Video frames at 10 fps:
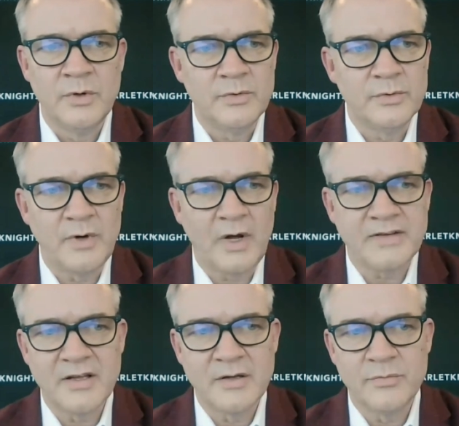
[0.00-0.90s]
Well, I
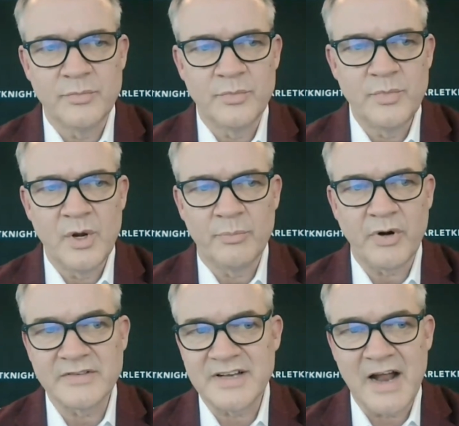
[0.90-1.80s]
tell you, you know,
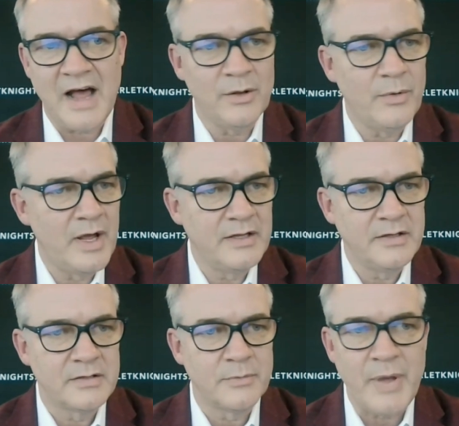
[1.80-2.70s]
President
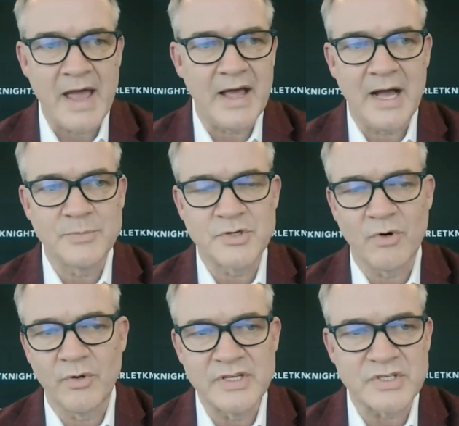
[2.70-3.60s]
Holloway, Pat Hobbs,
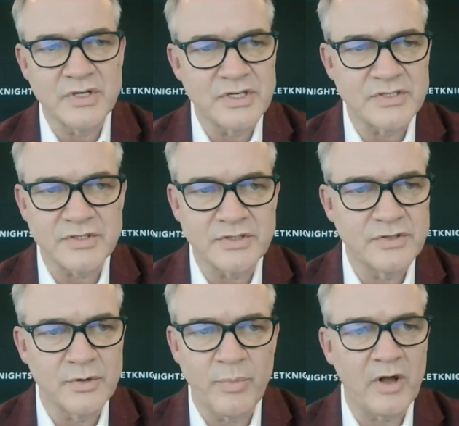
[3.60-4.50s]
you're only as good
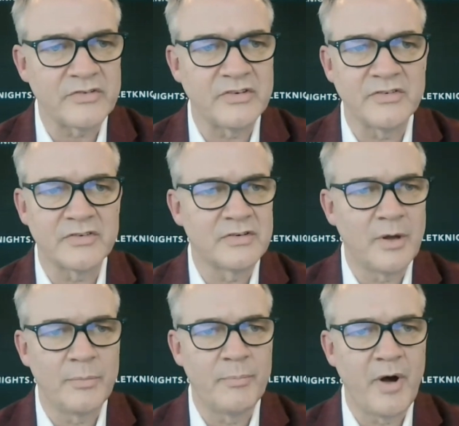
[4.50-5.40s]
as your bosses
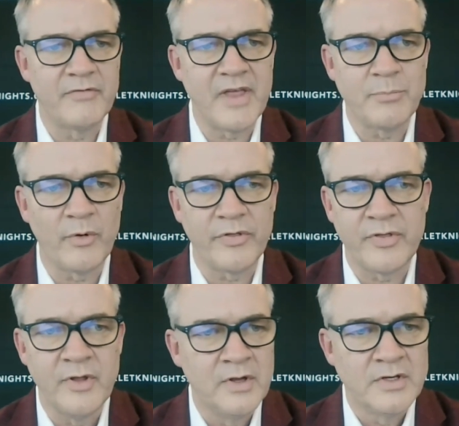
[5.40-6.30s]
up above. They
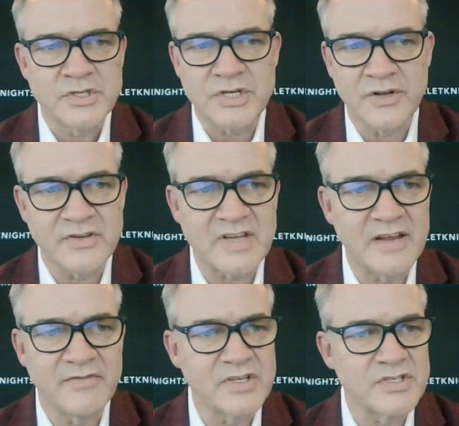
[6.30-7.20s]
both share the
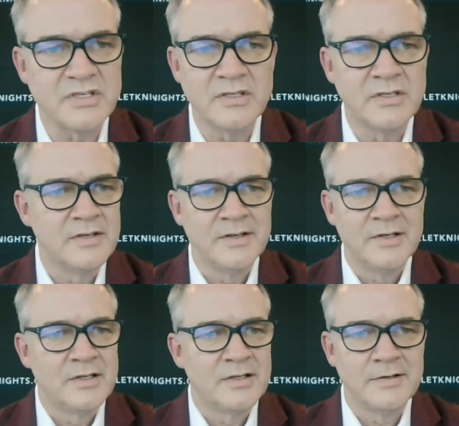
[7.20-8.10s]
same vision. You
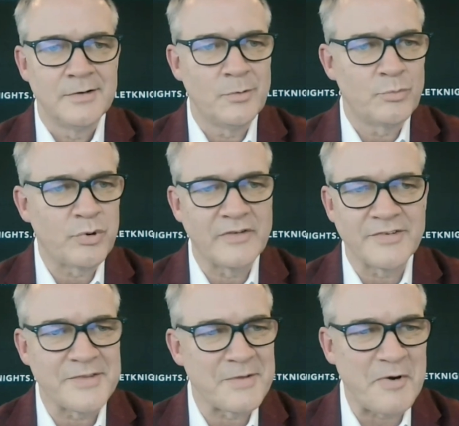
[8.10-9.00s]
know,
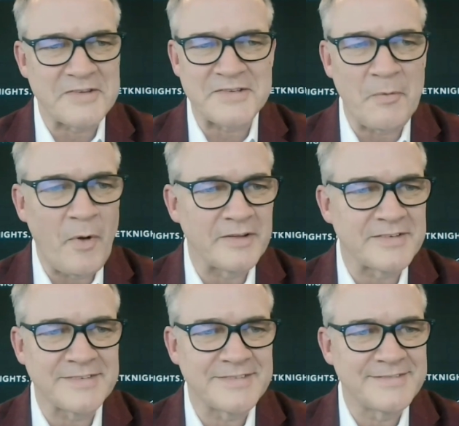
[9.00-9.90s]
pres- the president
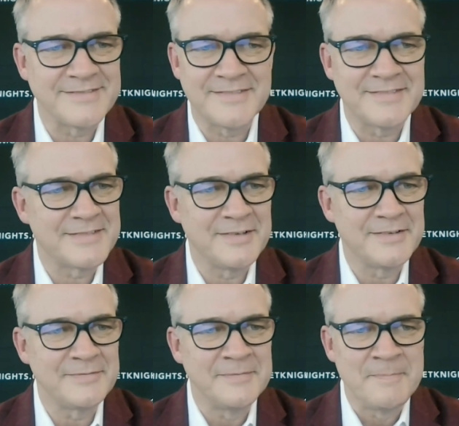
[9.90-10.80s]
wants
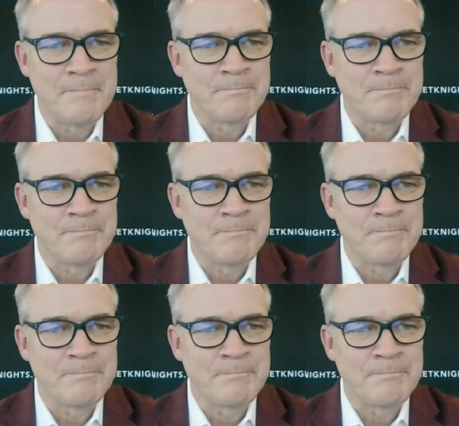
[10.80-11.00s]
to,